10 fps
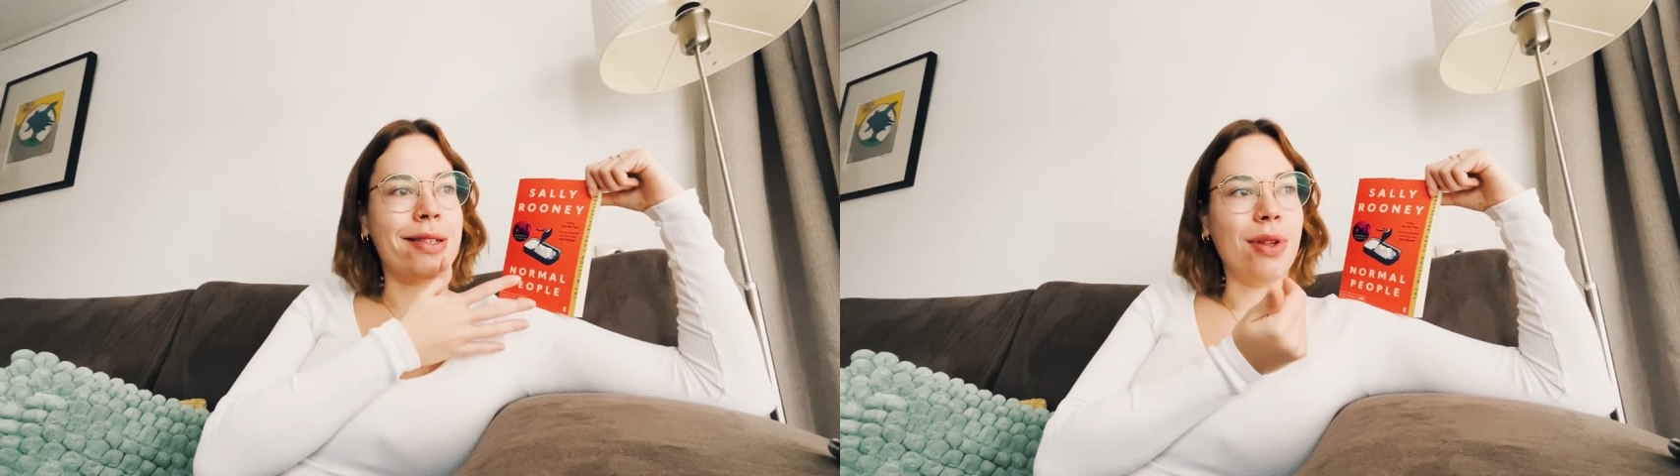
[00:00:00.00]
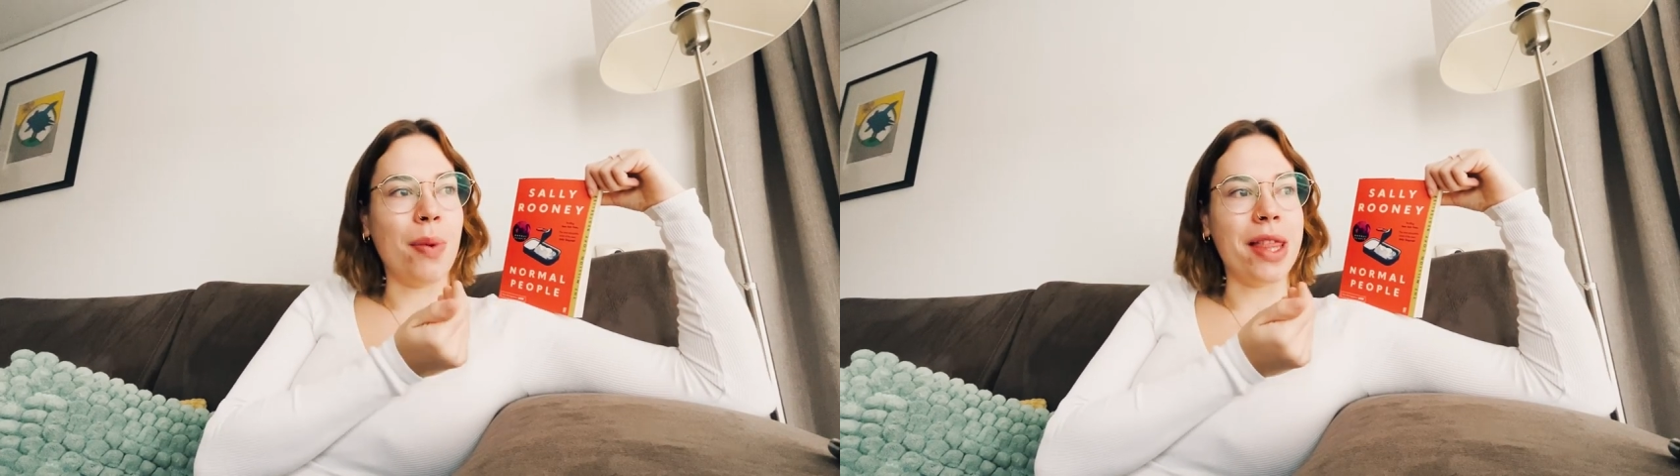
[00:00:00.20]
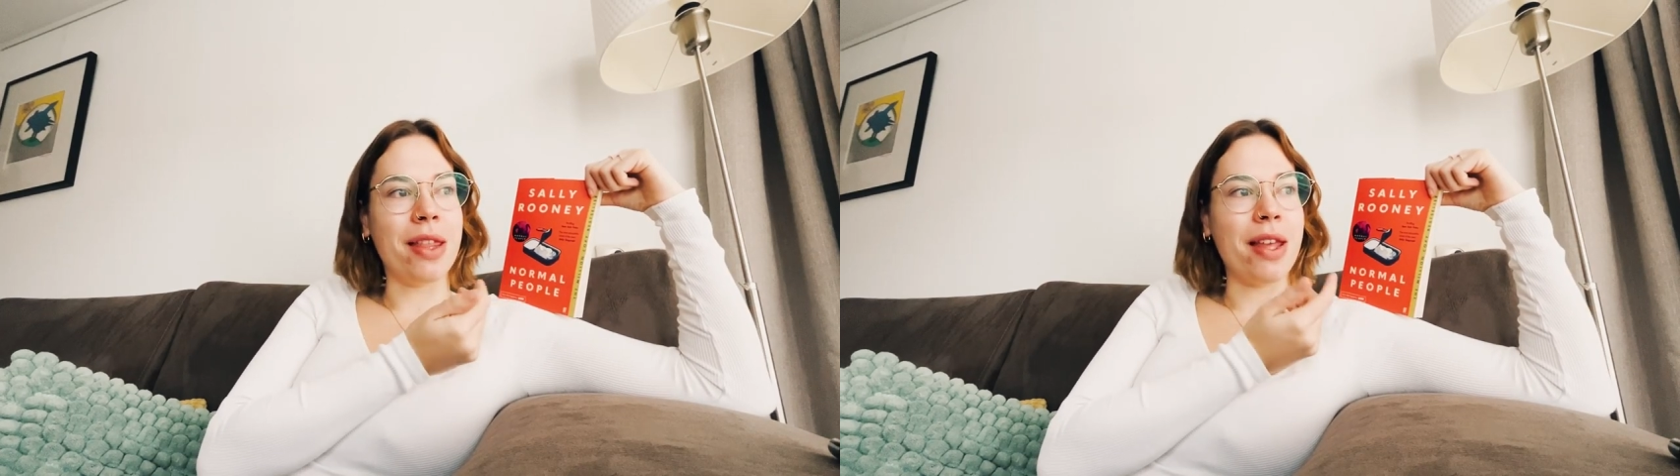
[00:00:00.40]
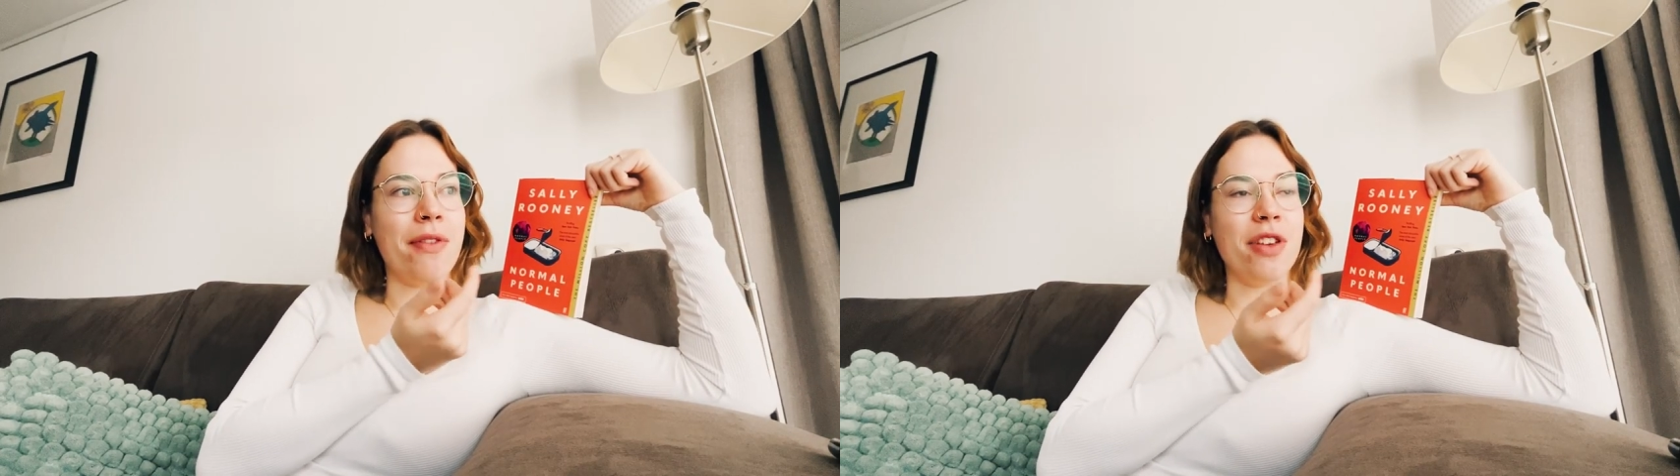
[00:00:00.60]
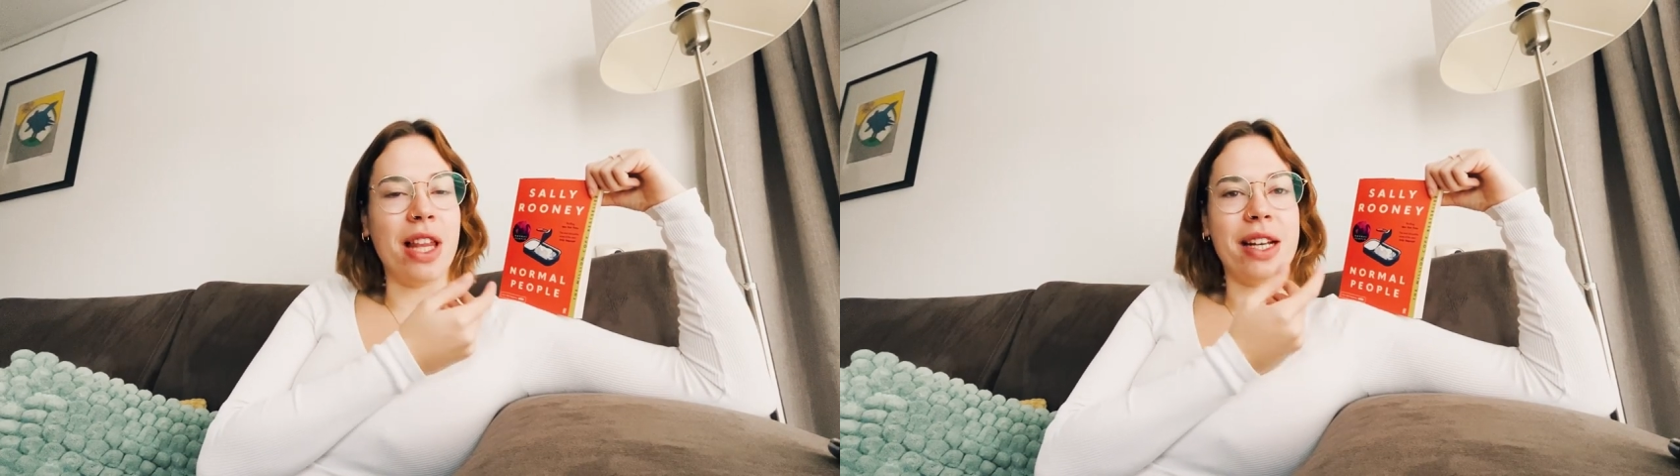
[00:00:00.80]
the way that they
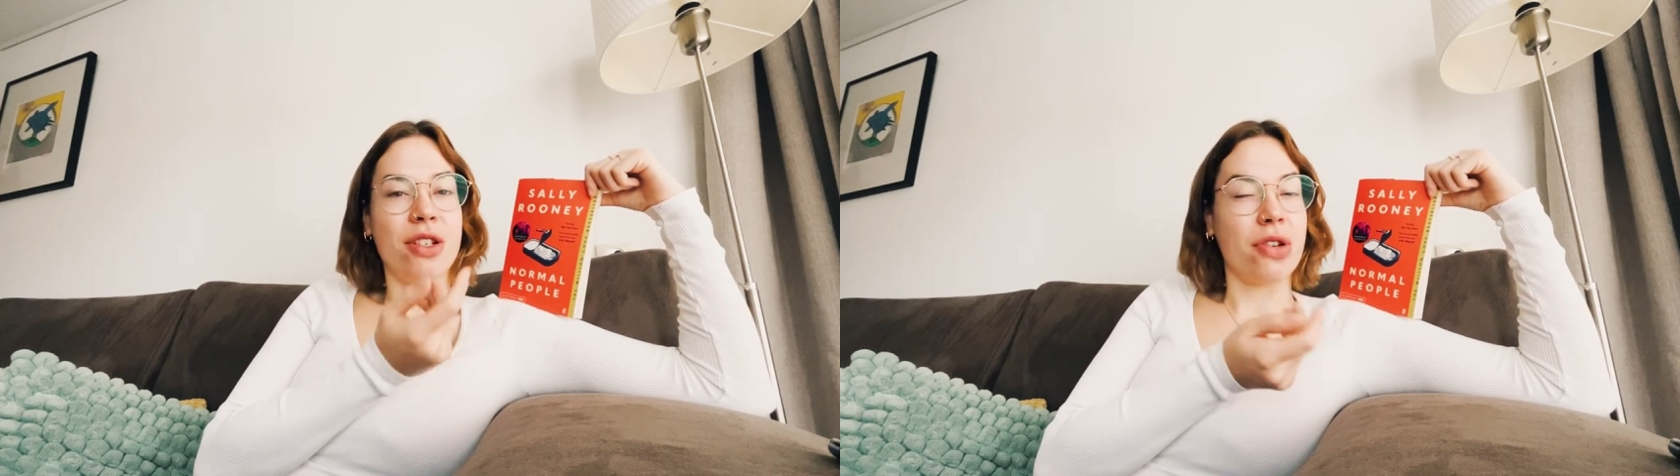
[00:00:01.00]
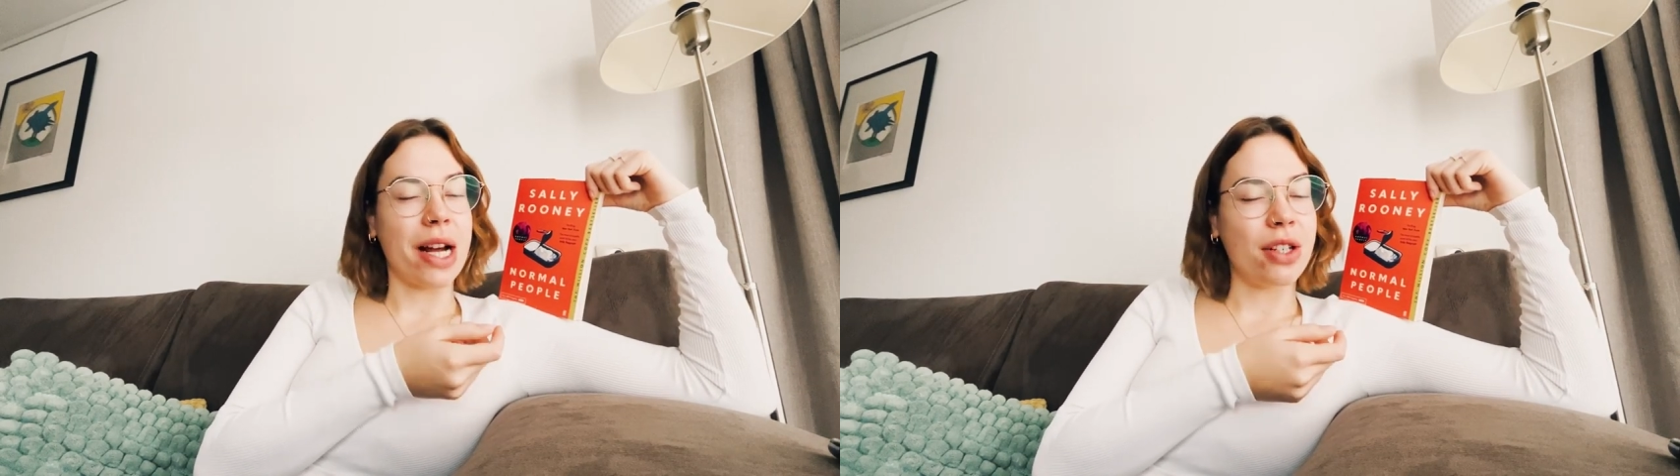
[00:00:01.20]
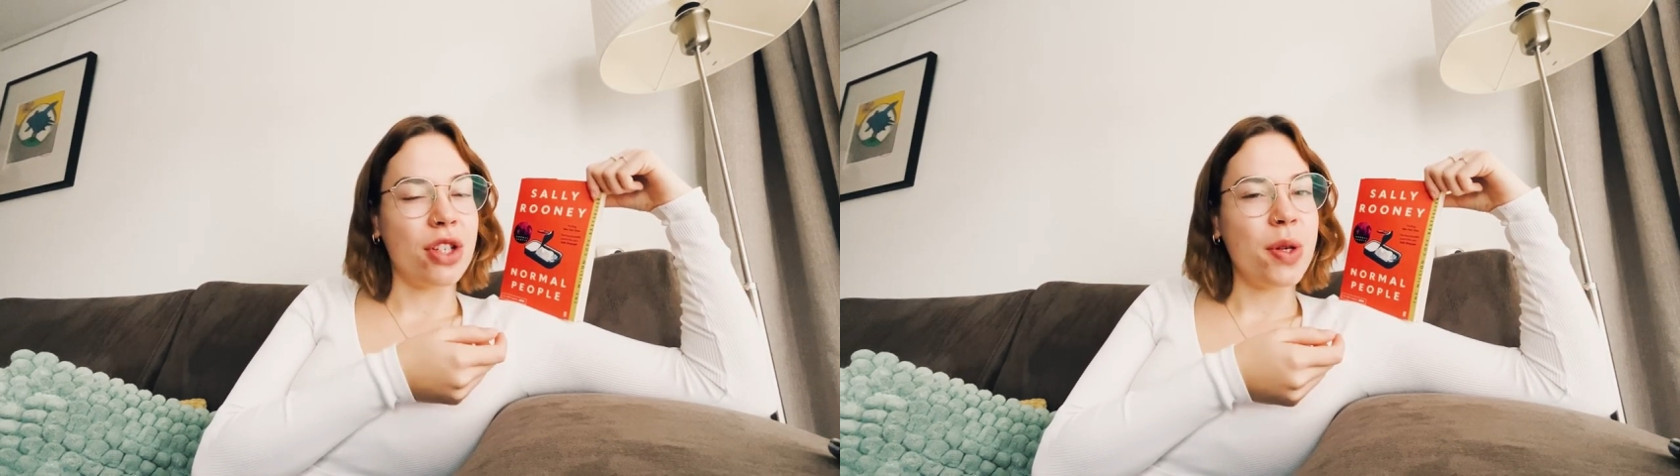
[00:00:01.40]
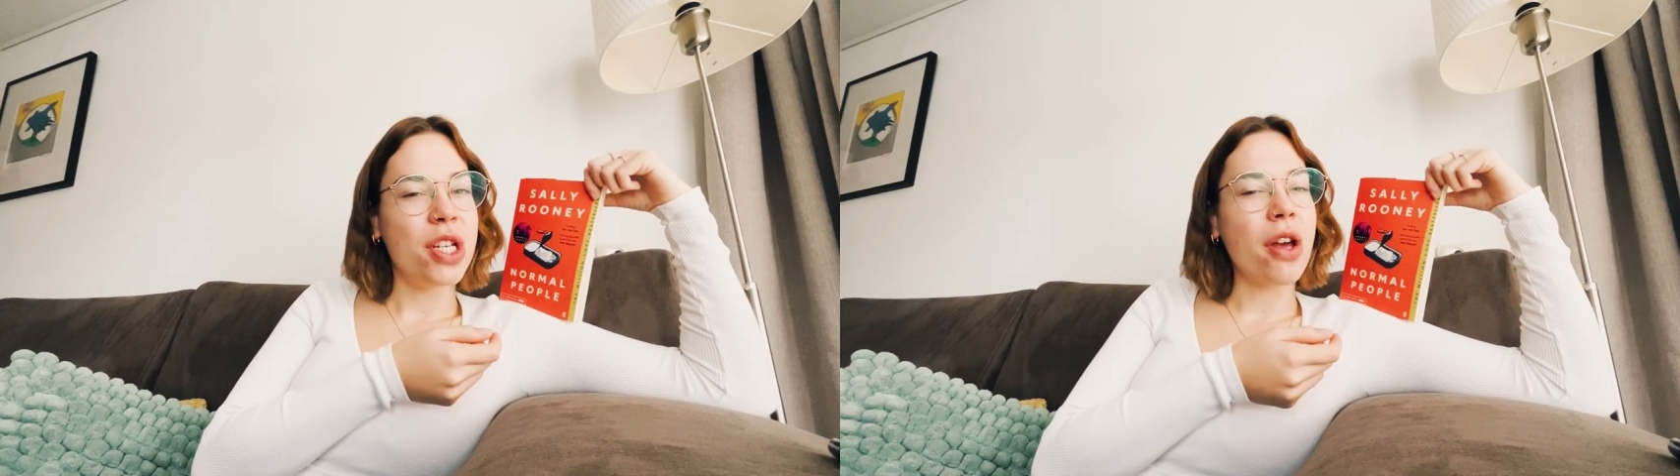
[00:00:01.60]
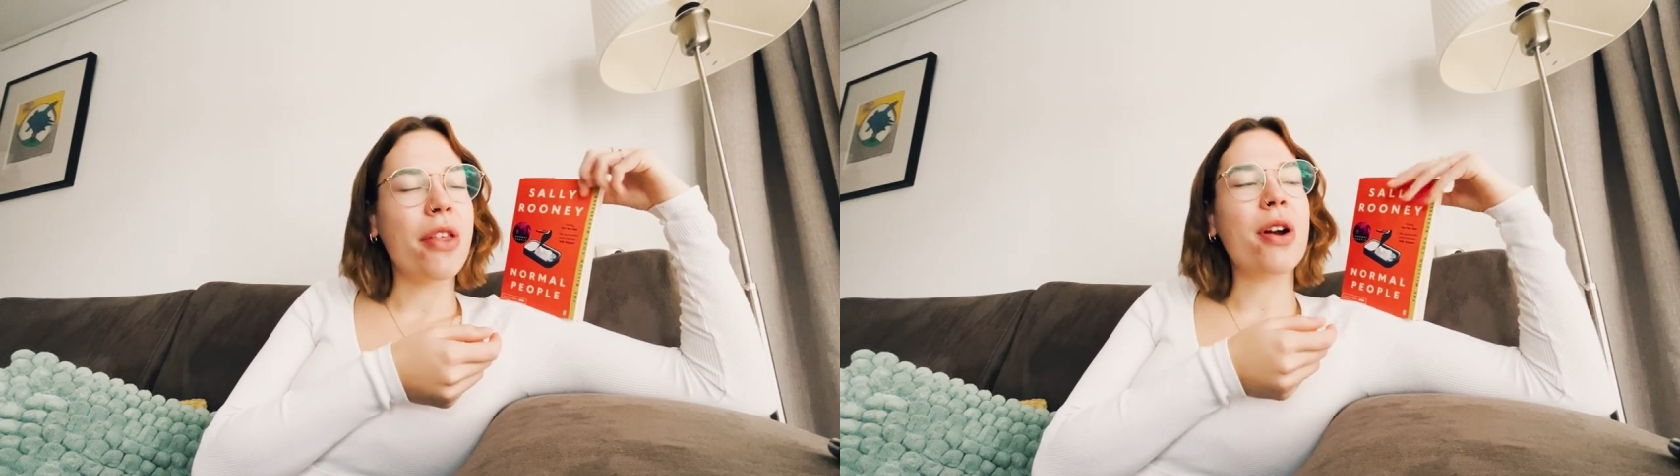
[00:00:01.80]
feel like attracted to
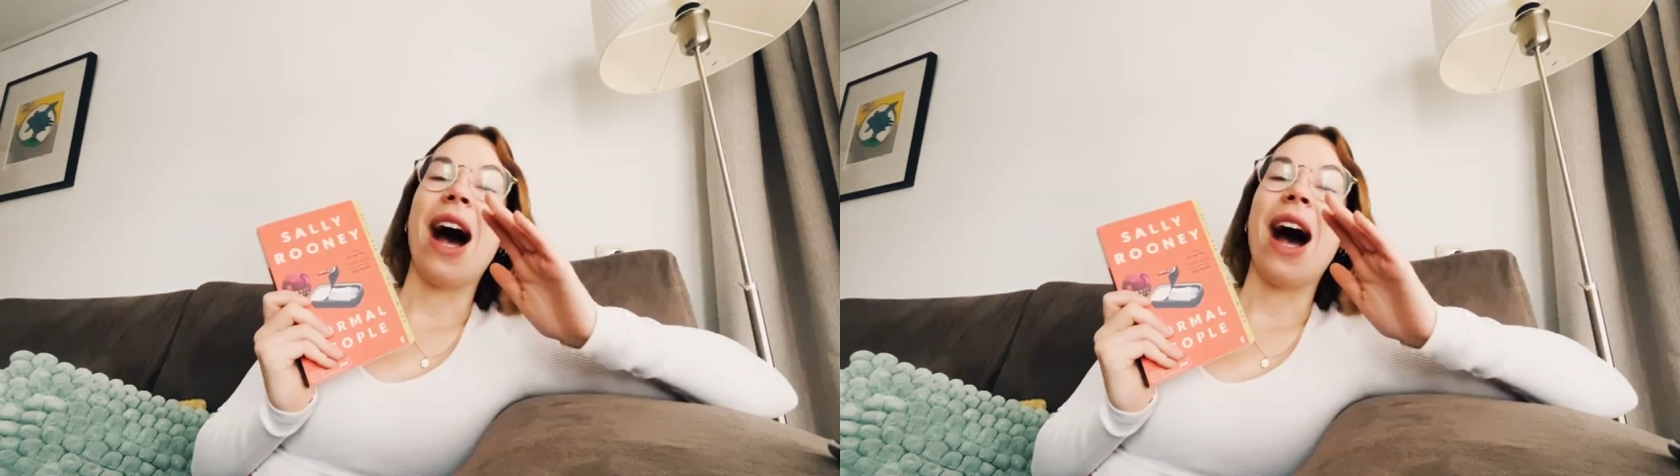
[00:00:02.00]
each other.